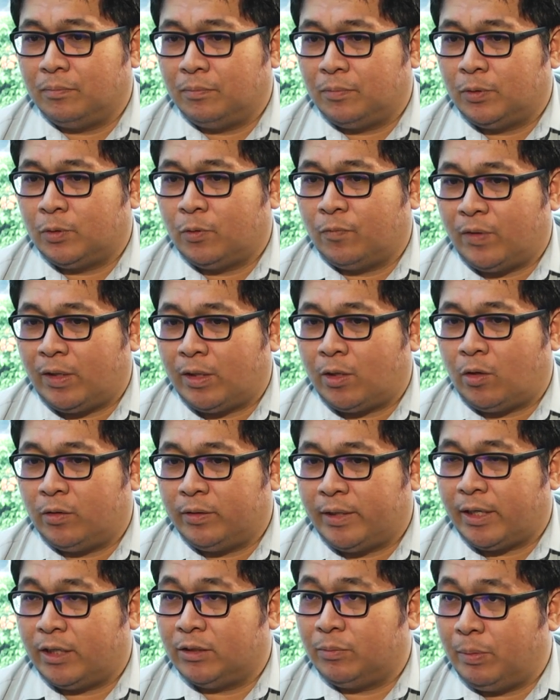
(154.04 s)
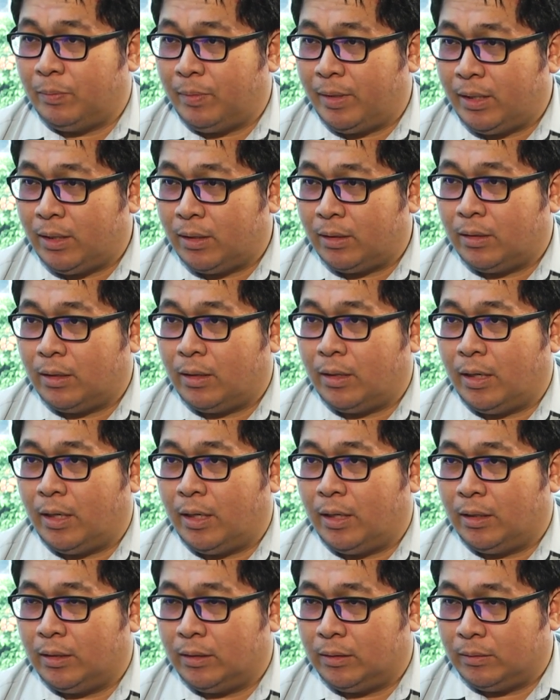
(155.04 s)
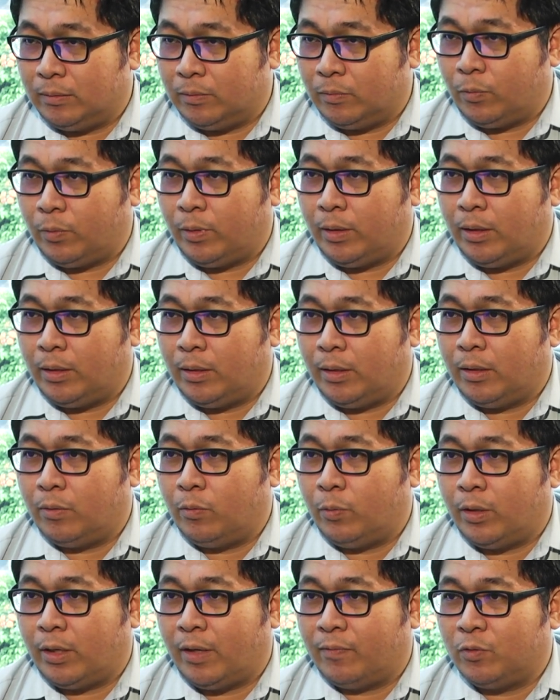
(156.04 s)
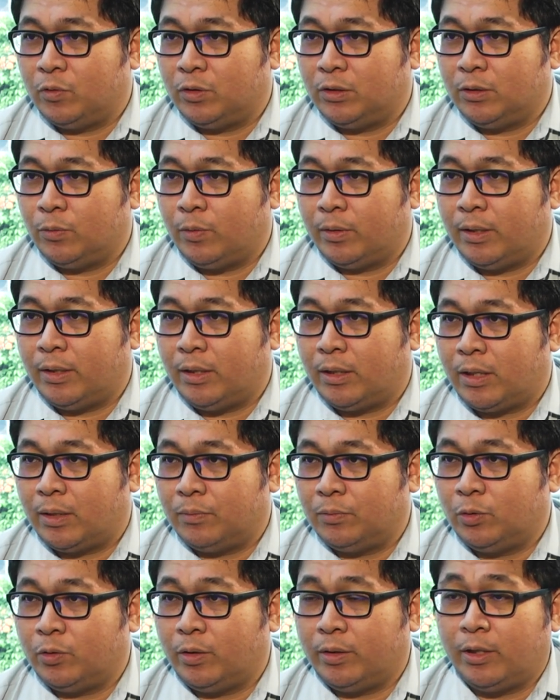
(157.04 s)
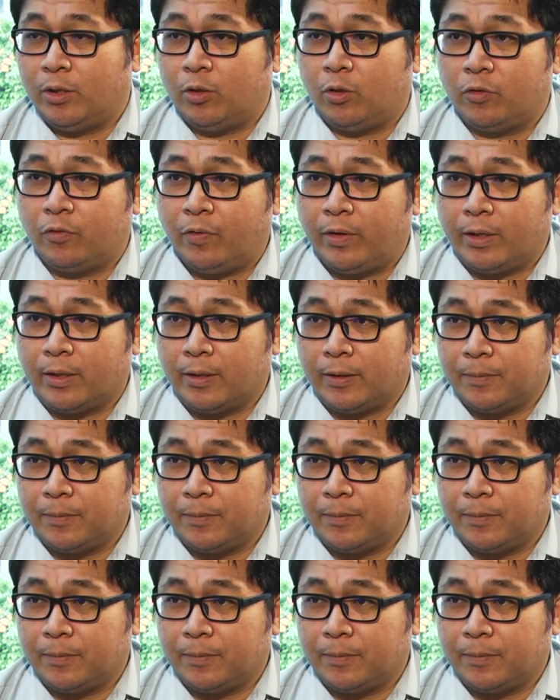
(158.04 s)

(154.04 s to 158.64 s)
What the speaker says: so far contact has been made, and we will have to see whether it comes to anything concrete.